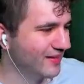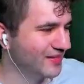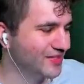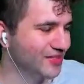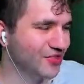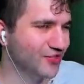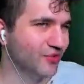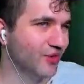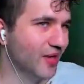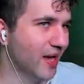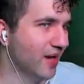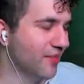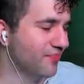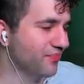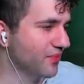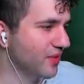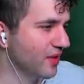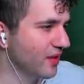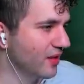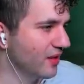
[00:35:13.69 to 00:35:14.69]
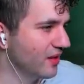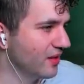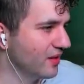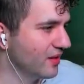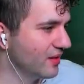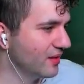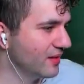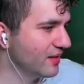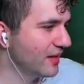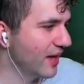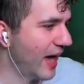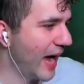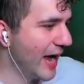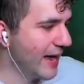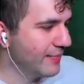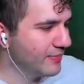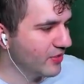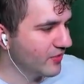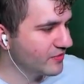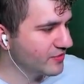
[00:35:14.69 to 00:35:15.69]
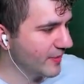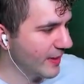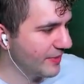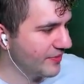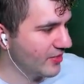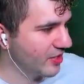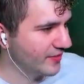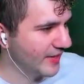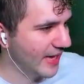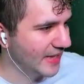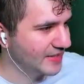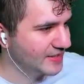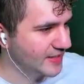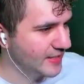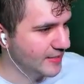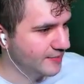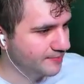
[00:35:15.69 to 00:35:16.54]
just do that. I am nervous about the audacity.